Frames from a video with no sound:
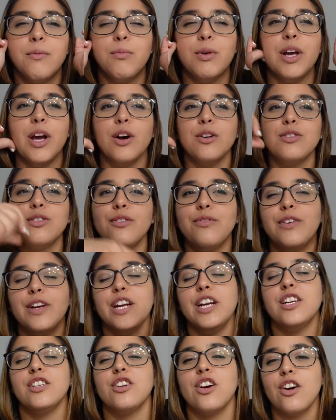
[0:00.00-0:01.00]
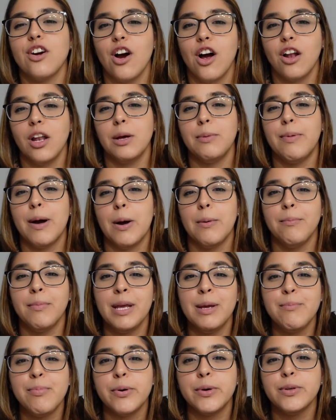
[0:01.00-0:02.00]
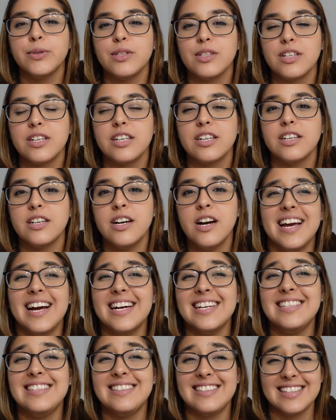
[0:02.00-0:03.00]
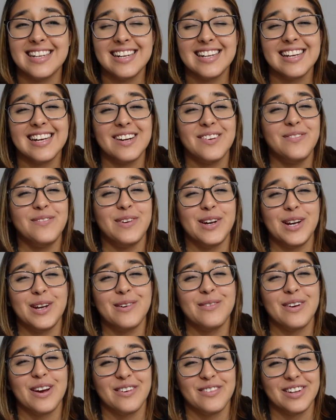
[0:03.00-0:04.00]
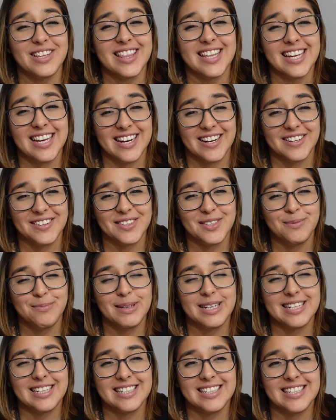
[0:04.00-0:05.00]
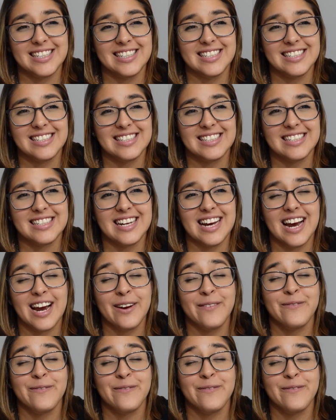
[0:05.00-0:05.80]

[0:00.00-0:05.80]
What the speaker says: We also finished our All About Me poster. I didn't get a video of everything else because I